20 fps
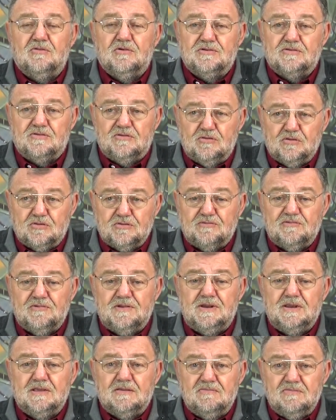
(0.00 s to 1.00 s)

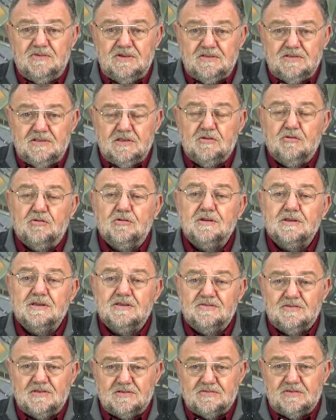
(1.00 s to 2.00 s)
it does good
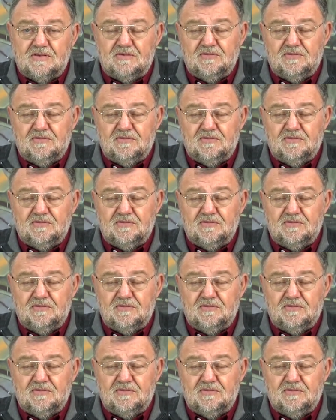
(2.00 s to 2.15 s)
service.